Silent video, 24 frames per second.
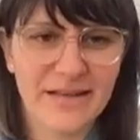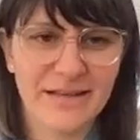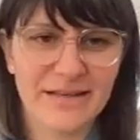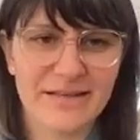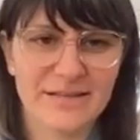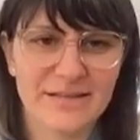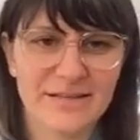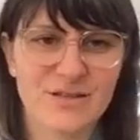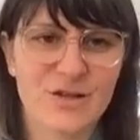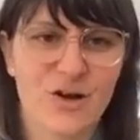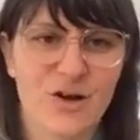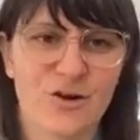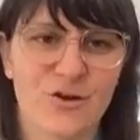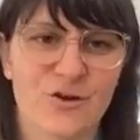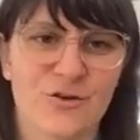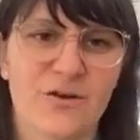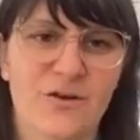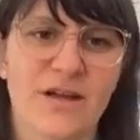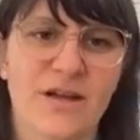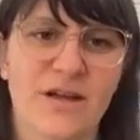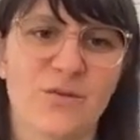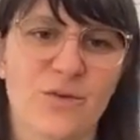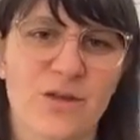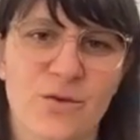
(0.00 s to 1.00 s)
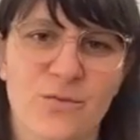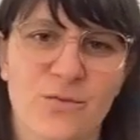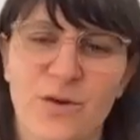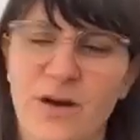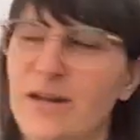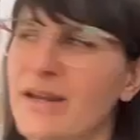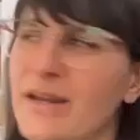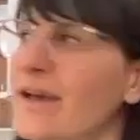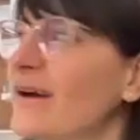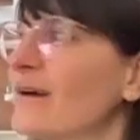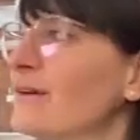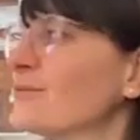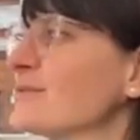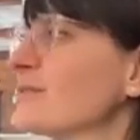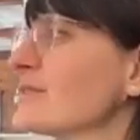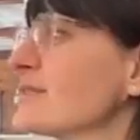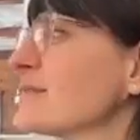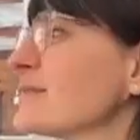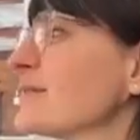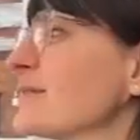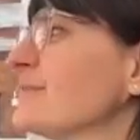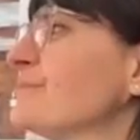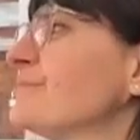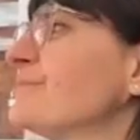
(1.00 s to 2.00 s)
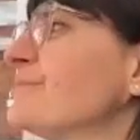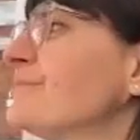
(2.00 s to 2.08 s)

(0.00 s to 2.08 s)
I like dark green with a white house.